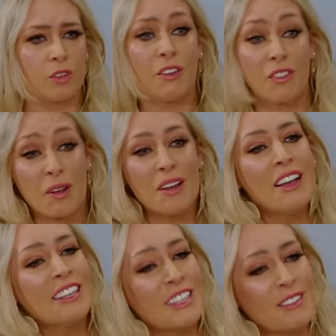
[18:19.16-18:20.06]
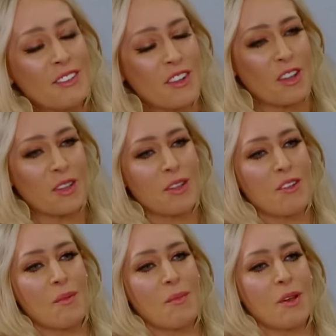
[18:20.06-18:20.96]
You've got... Do you know what you've got?
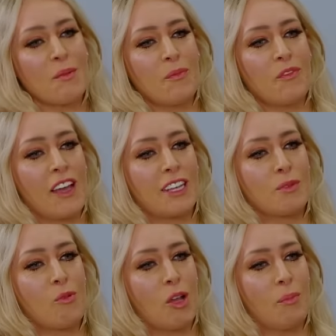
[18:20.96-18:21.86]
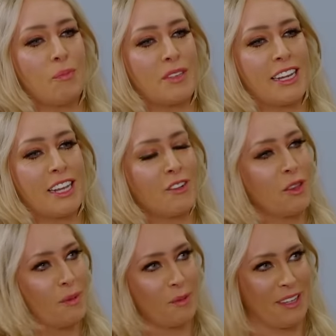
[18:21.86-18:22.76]
You've got my face wipe sticker
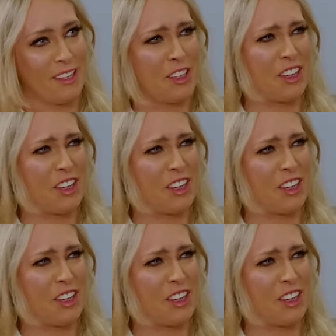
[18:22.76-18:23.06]
on the bottom of your